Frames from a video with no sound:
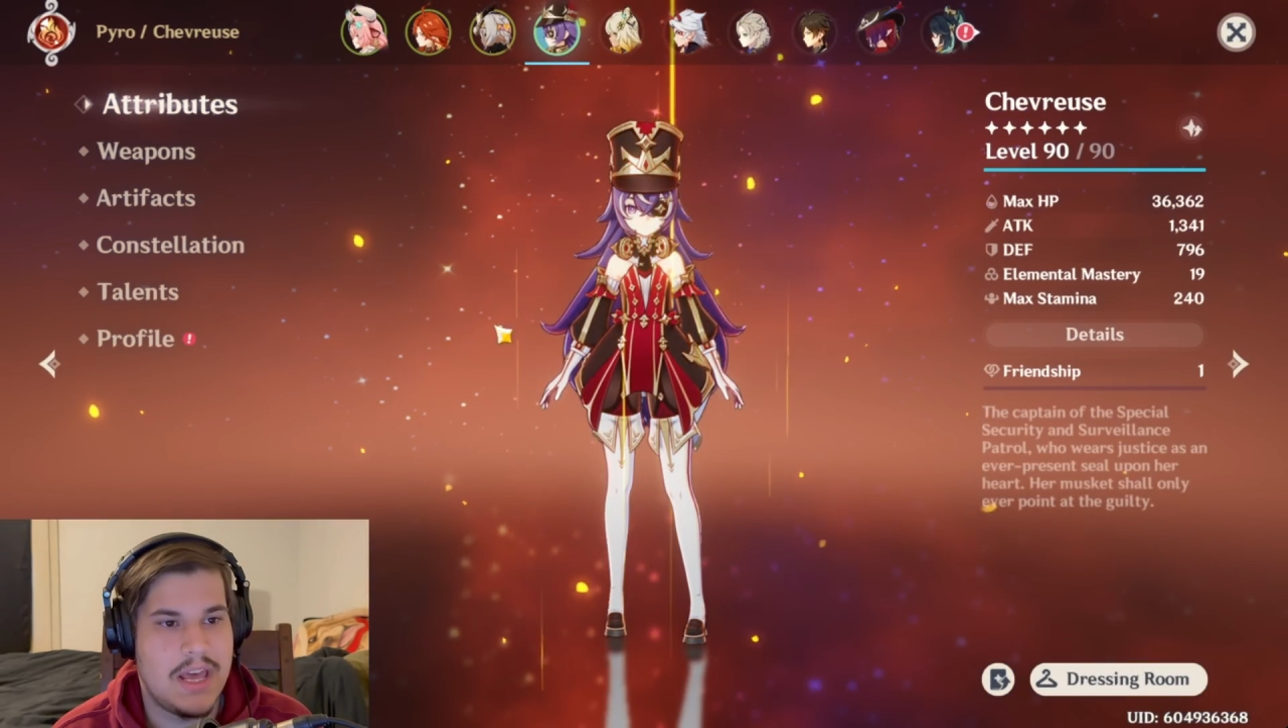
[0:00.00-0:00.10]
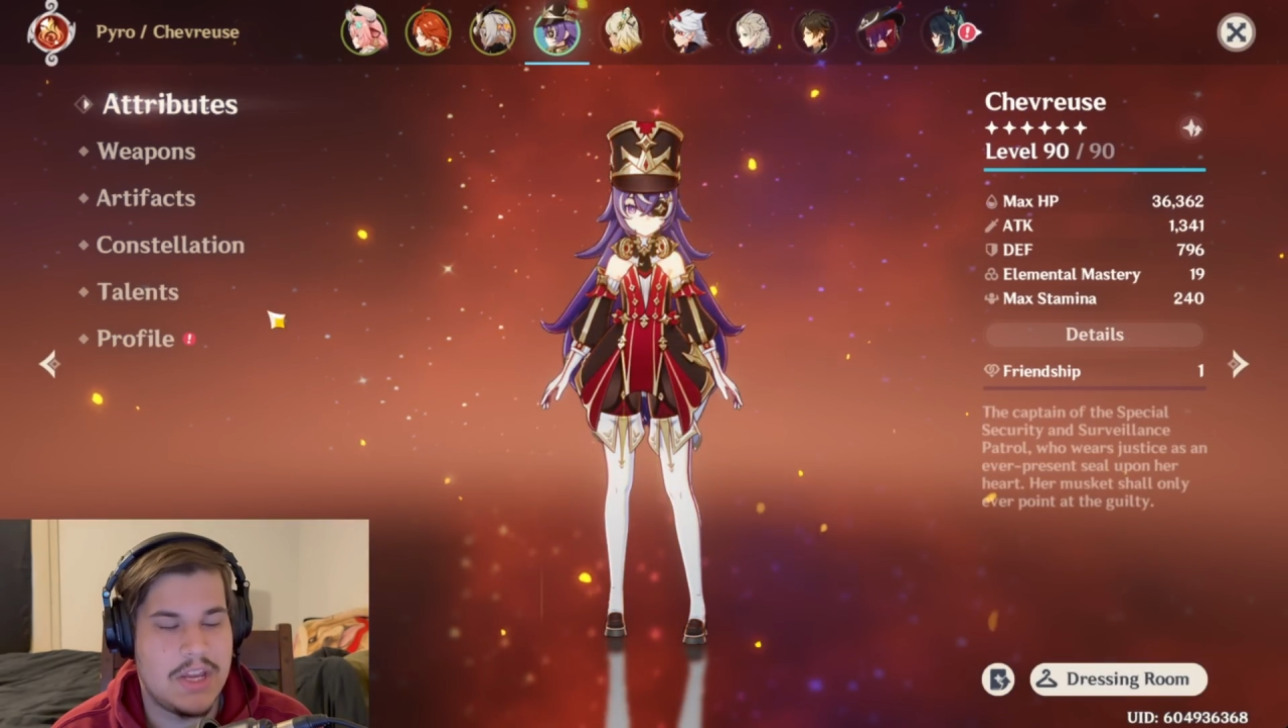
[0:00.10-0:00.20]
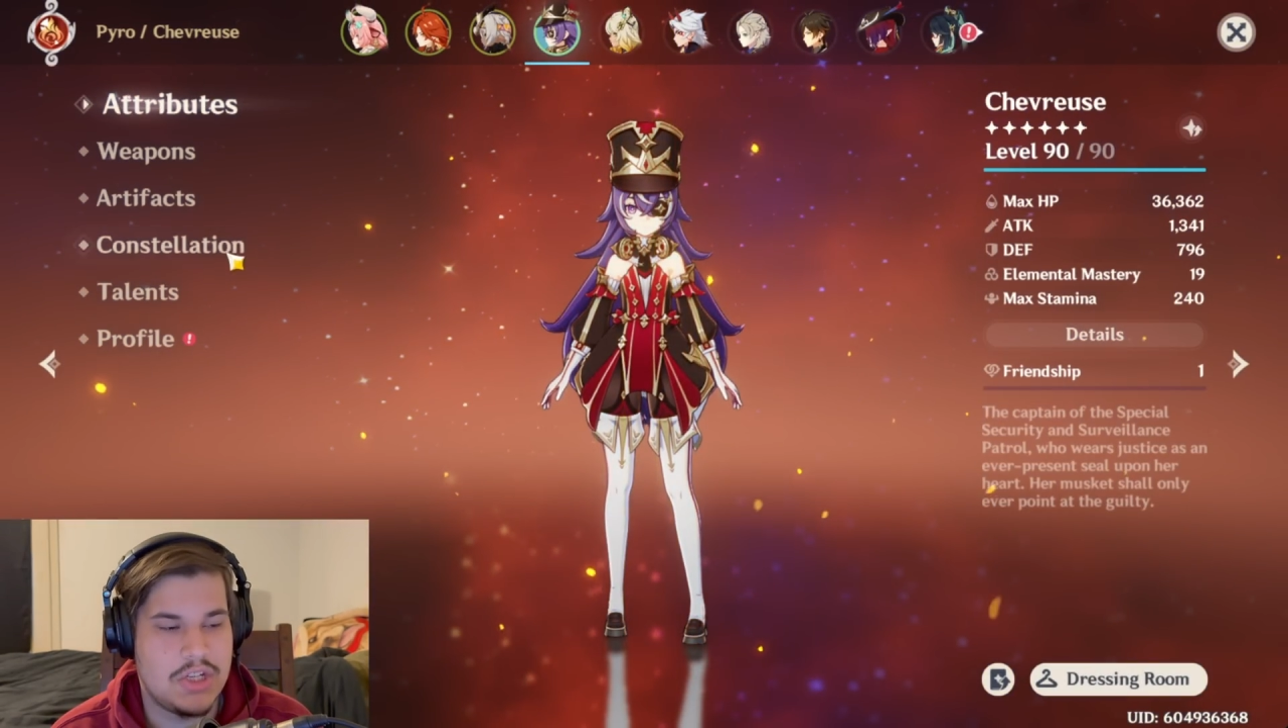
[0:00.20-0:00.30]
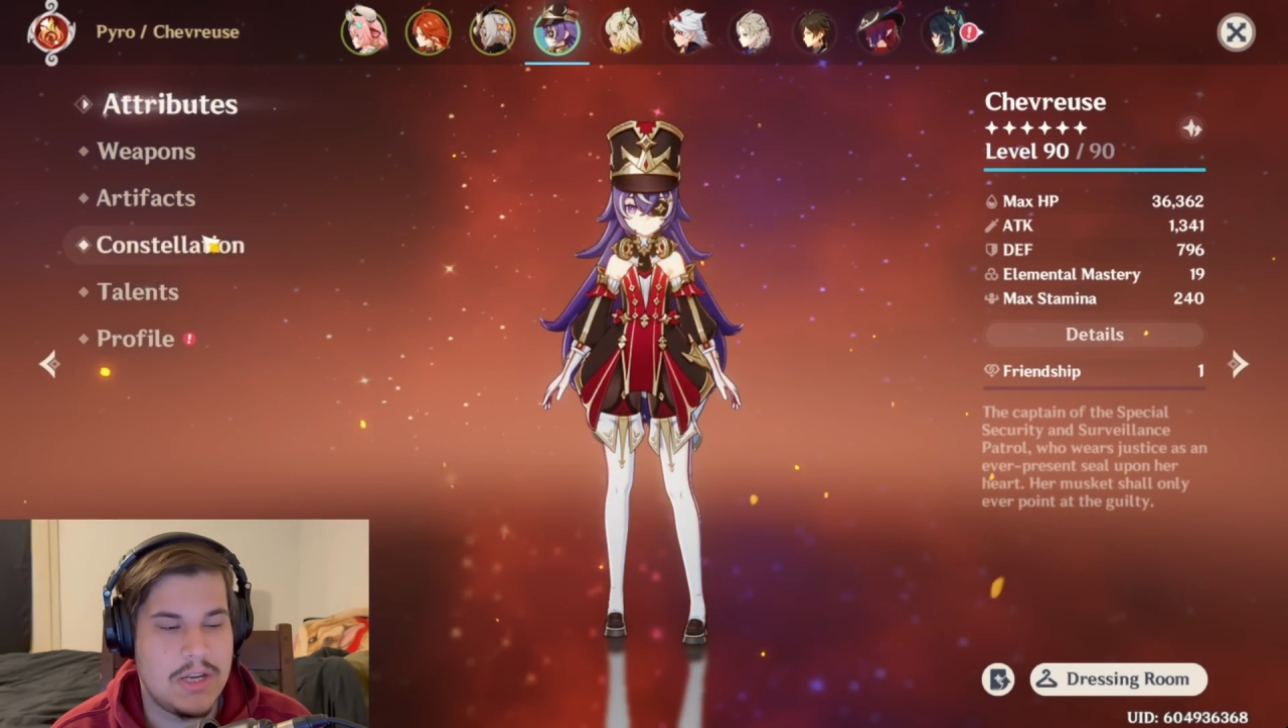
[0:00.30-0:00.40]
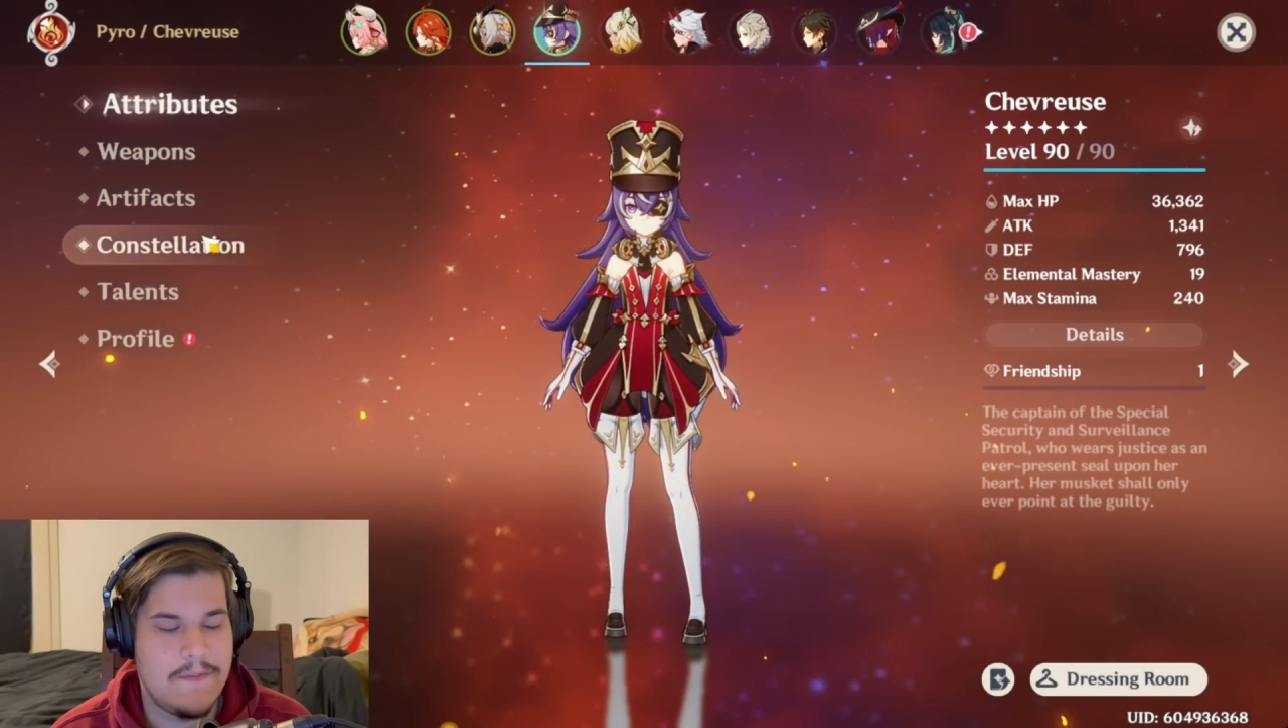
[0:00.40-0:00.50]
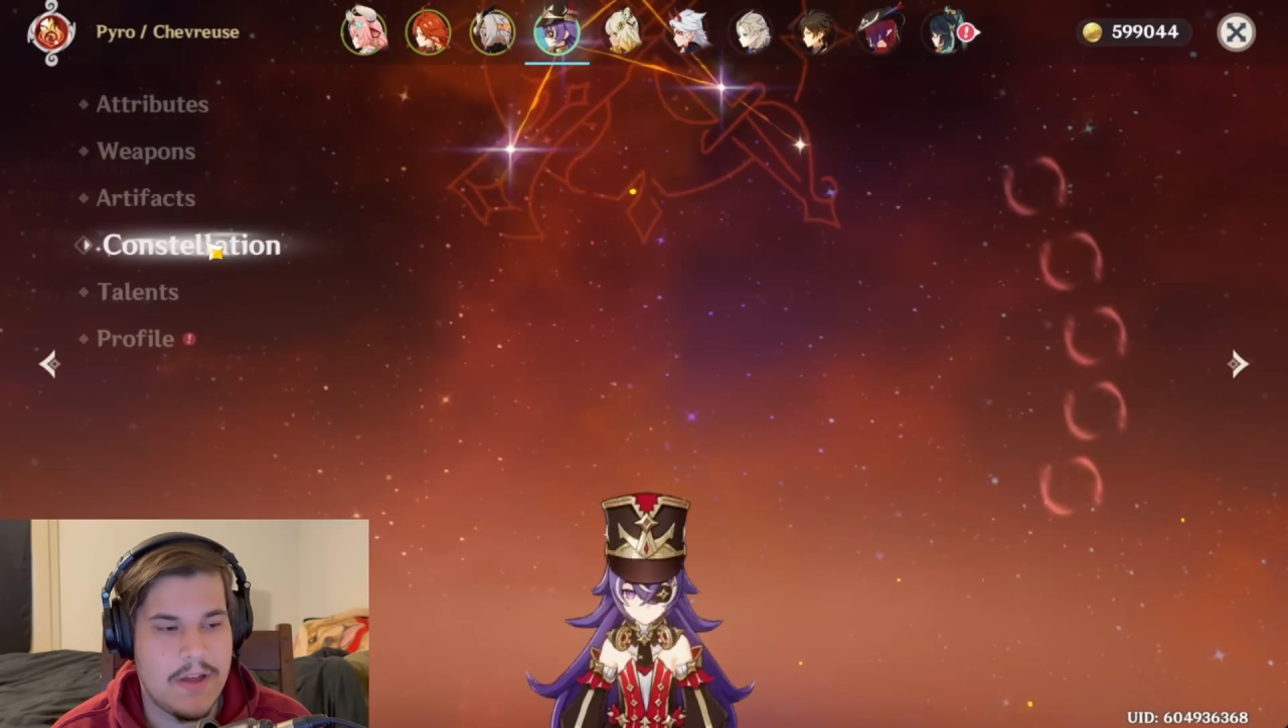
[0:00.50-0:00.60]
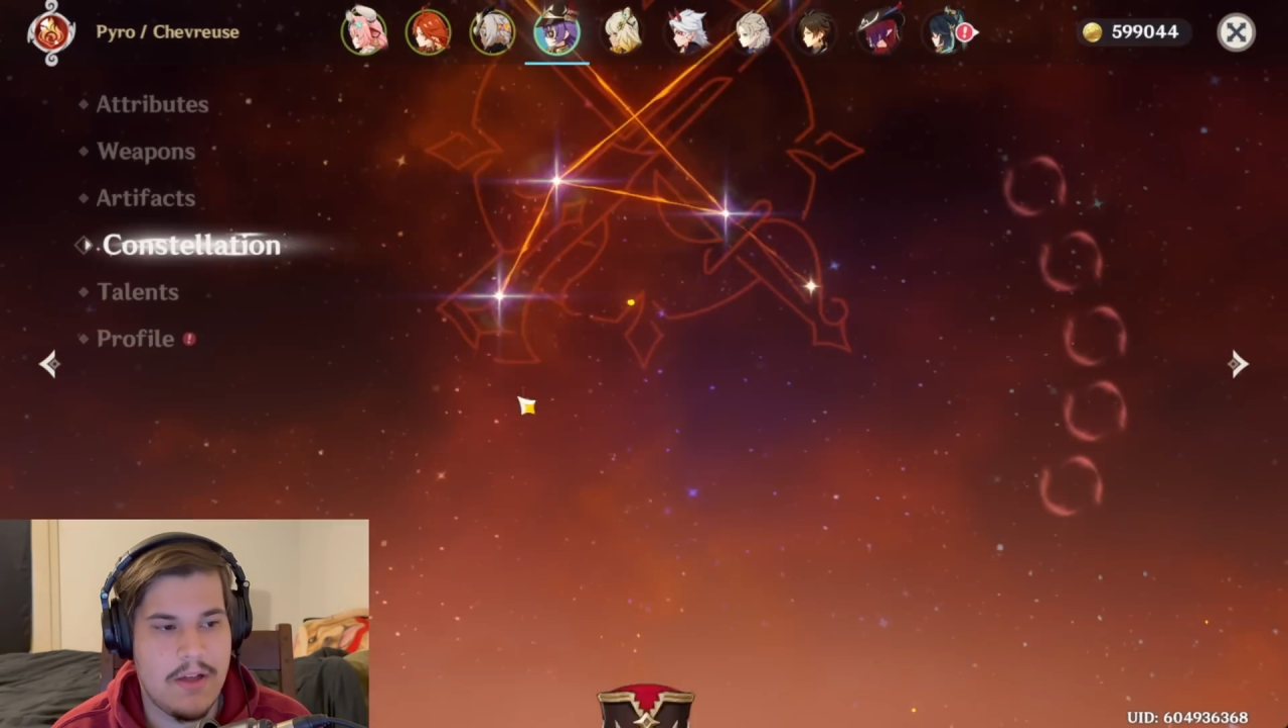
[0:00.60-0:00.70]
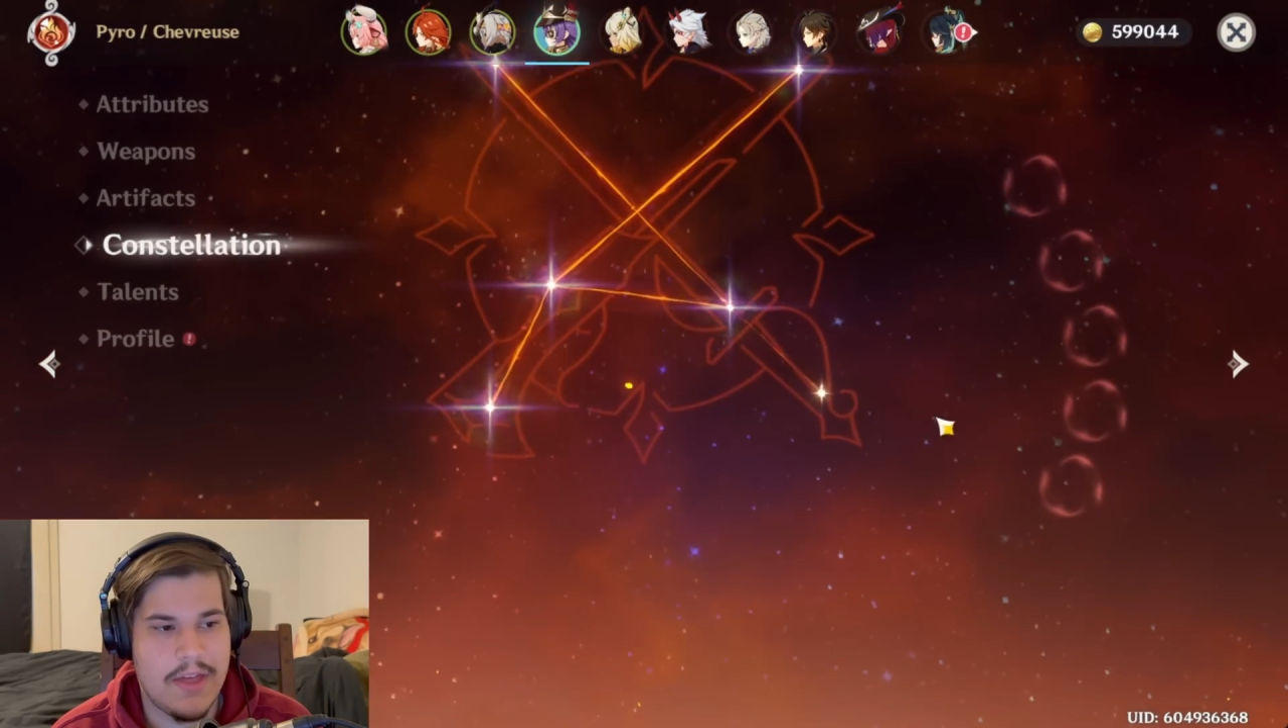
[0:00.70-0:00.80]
like, she felt